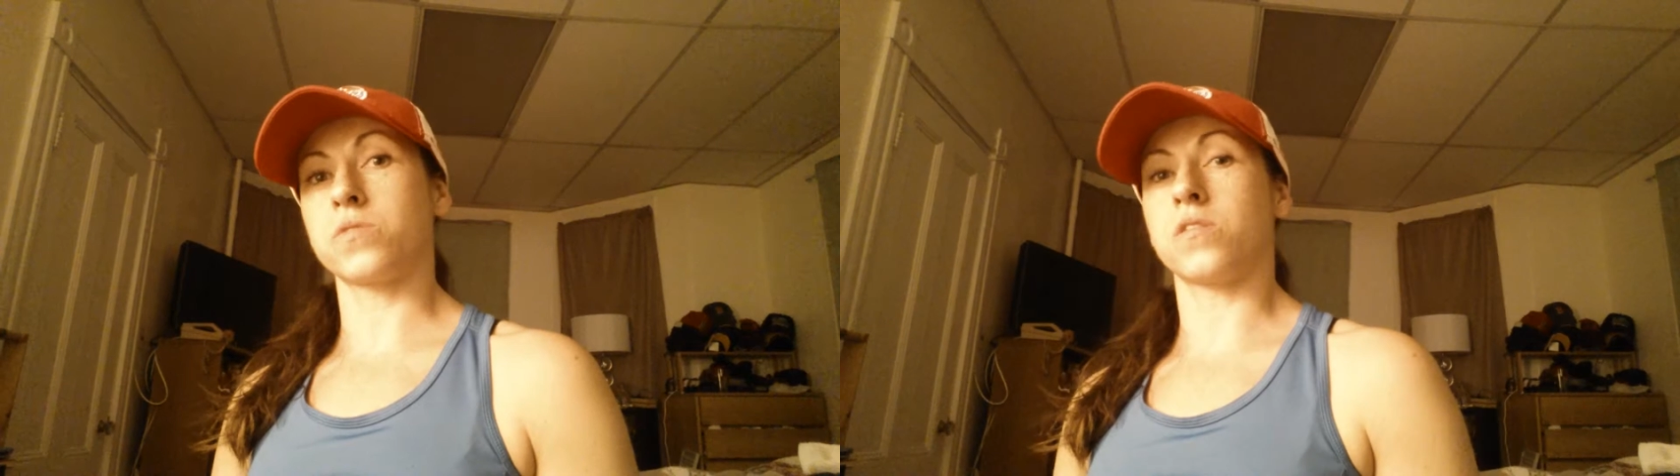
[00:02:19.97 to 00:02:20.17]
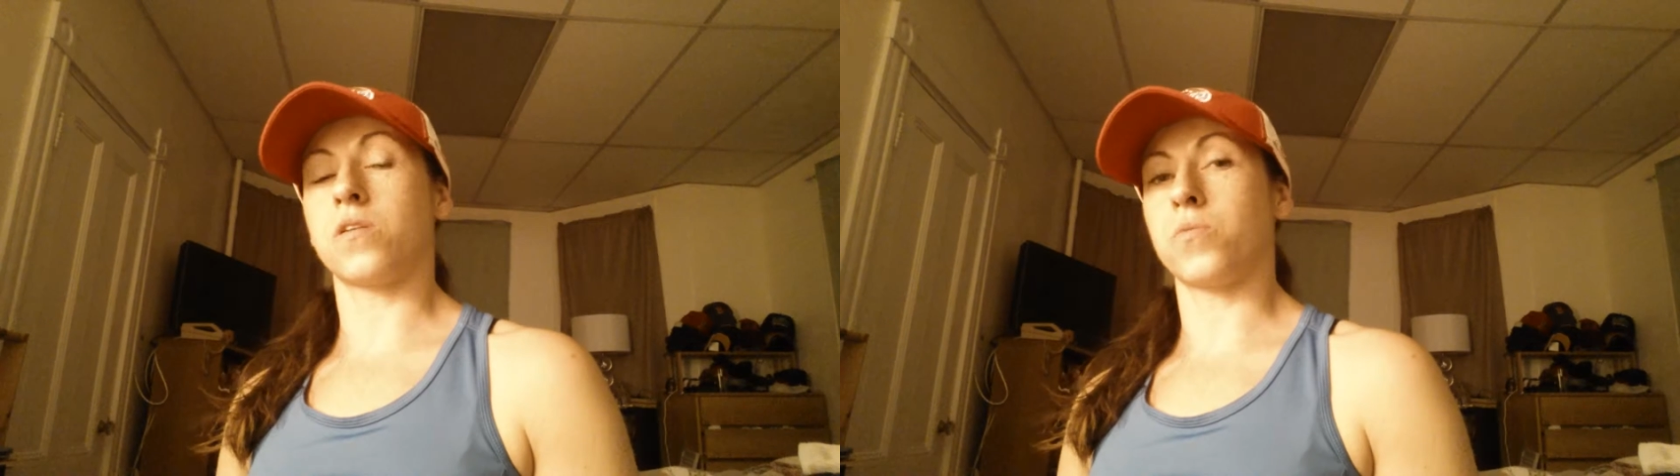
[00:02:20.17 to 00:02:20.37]

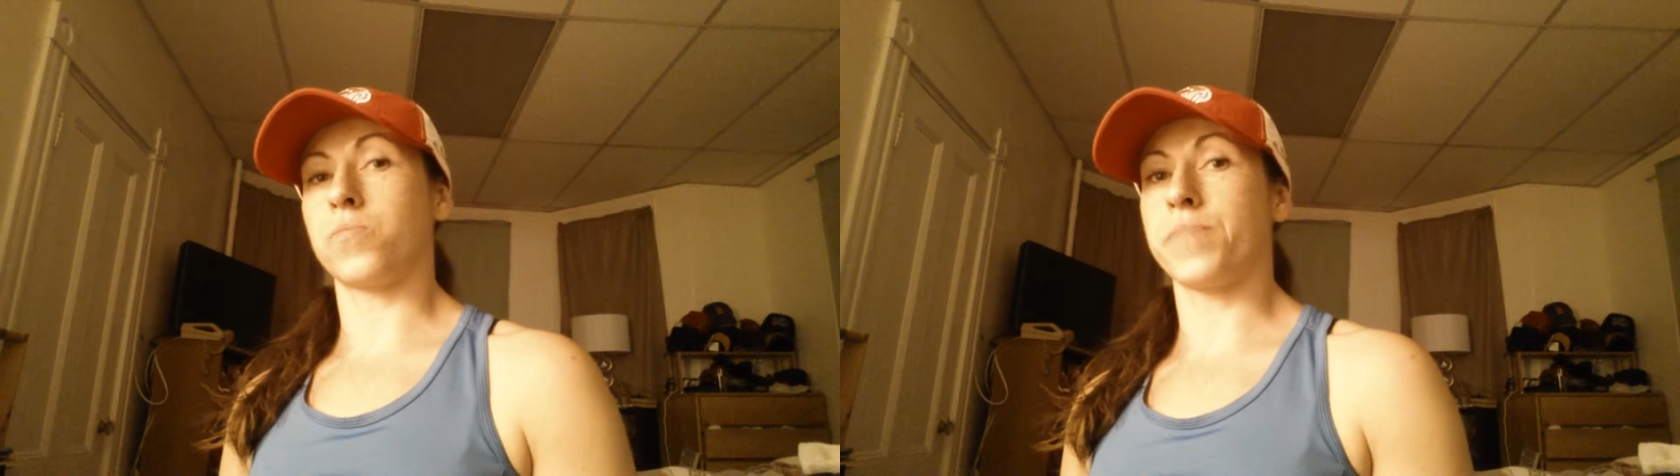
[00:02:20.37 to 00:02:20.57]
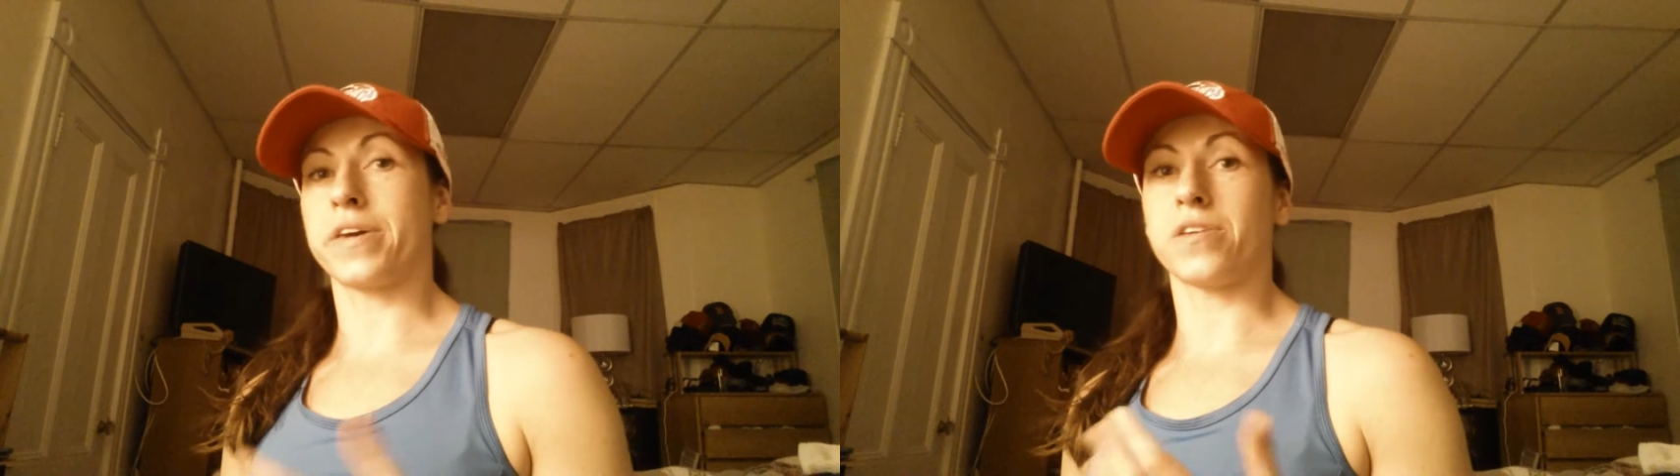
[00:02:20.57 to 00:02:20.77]

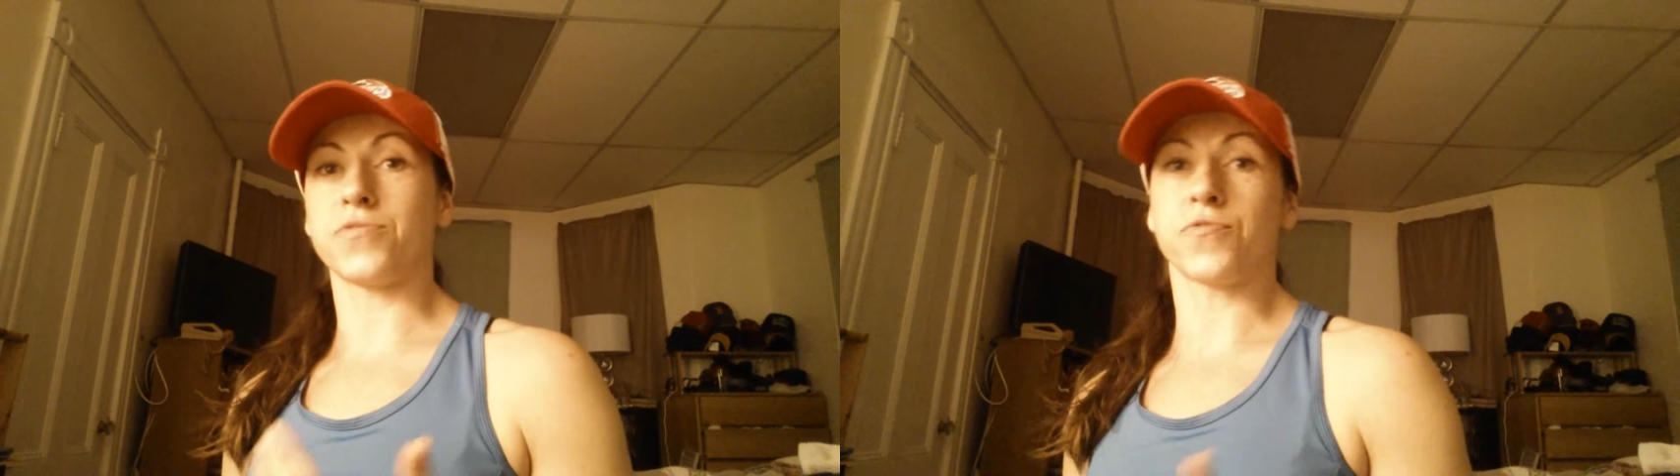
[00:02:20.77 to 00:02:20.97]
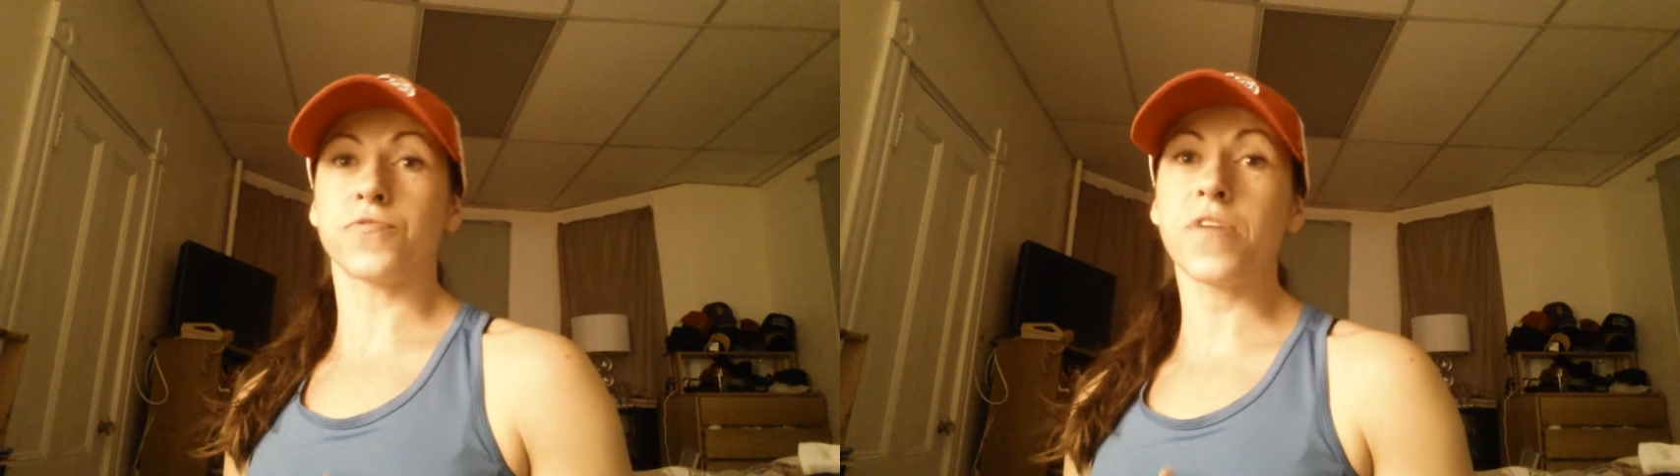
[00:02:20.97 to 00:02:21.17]

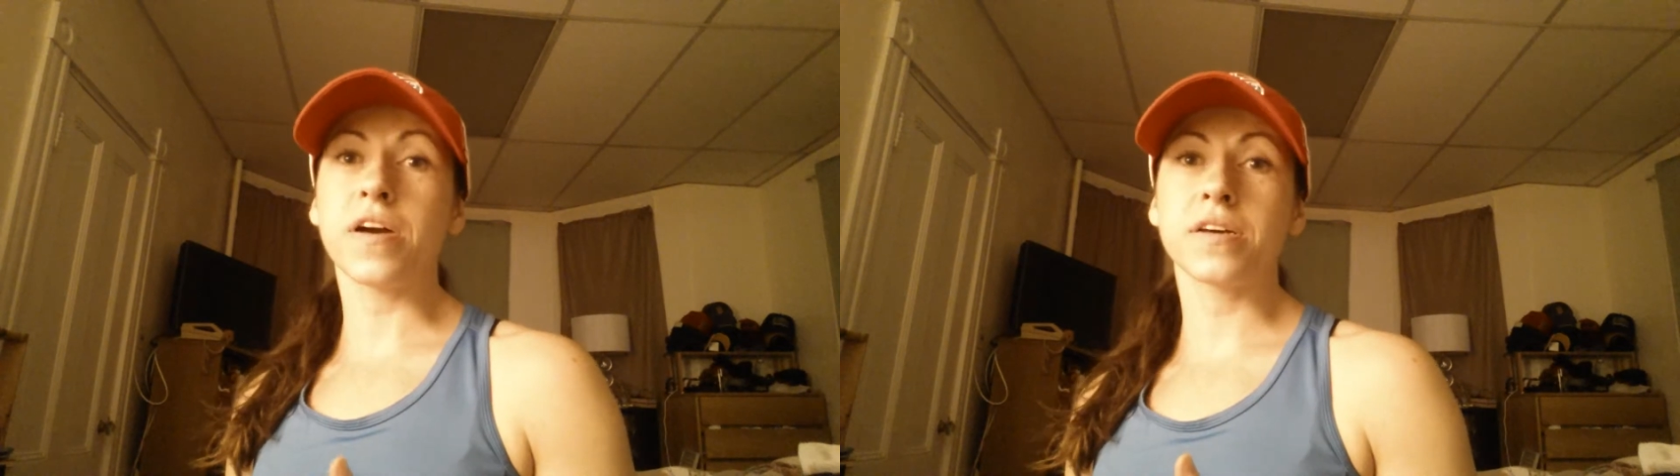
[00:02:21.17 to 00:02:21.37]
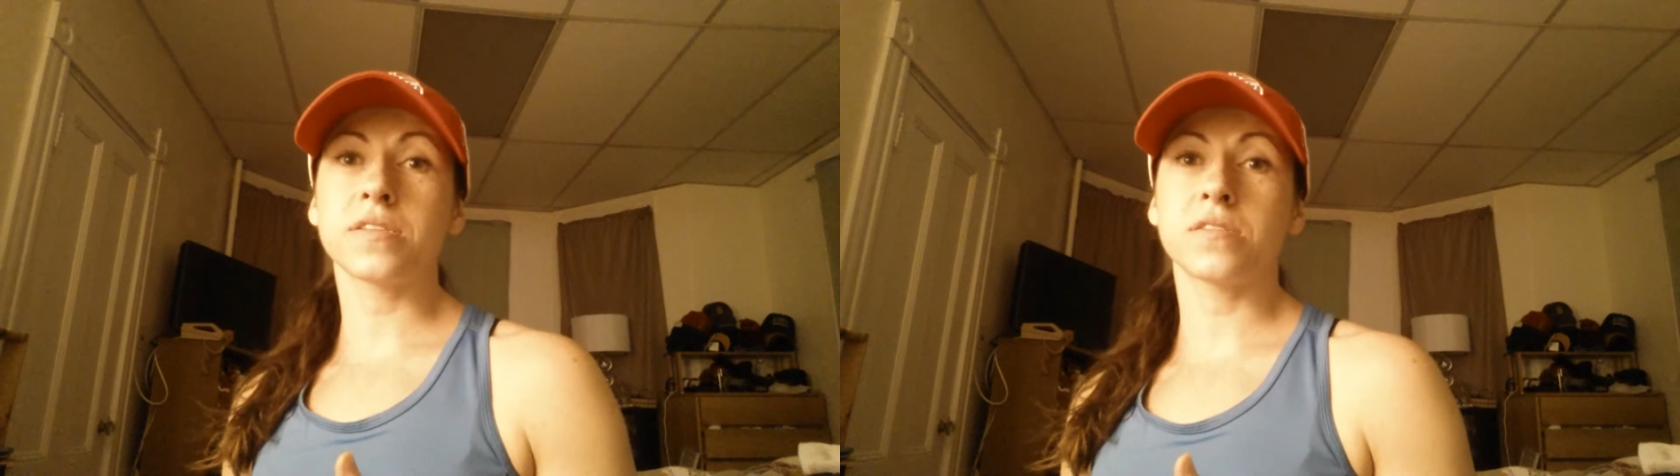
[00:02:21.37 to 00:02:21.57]
making new
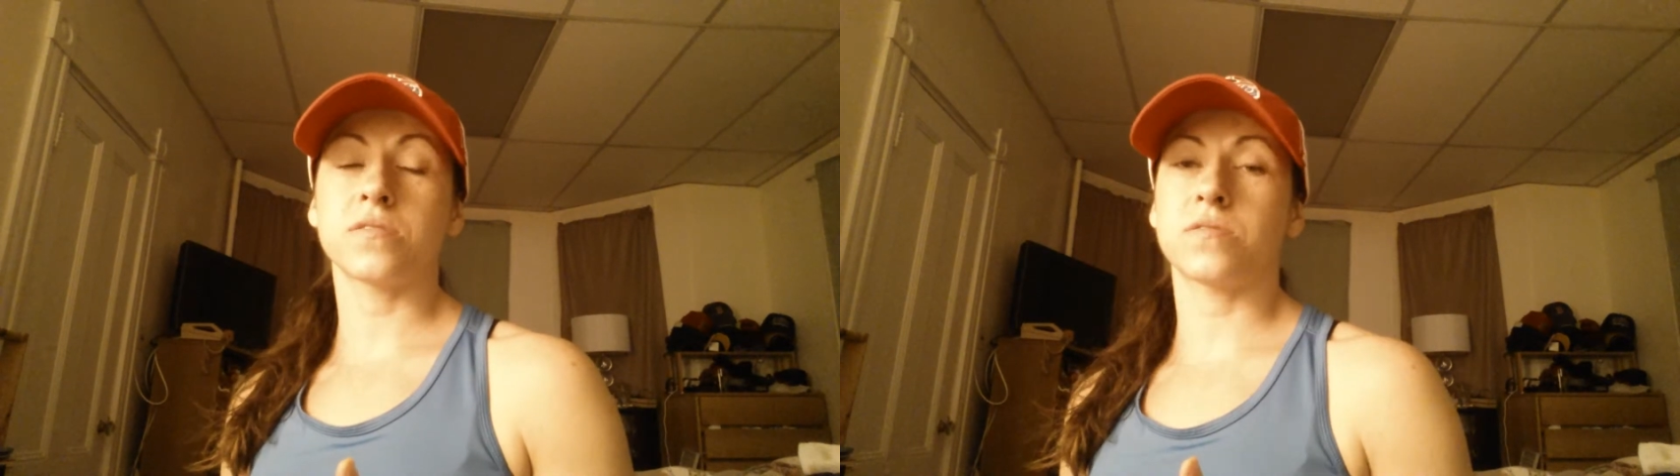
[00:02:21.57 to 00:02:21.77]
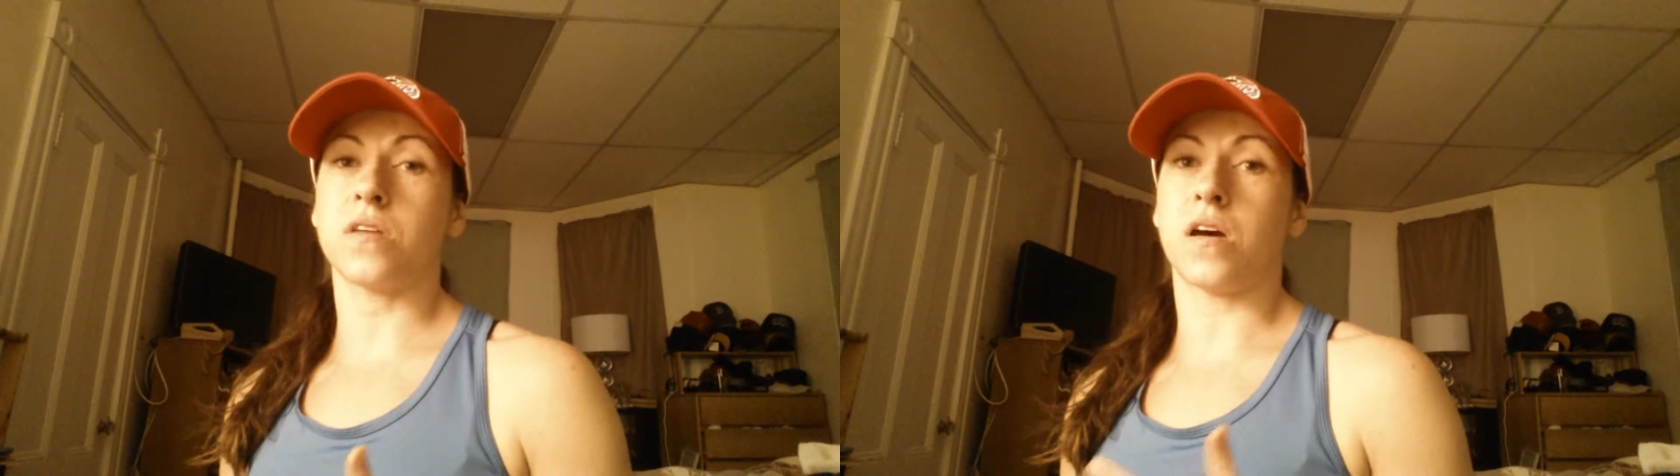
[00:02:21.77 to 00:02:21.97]
friends,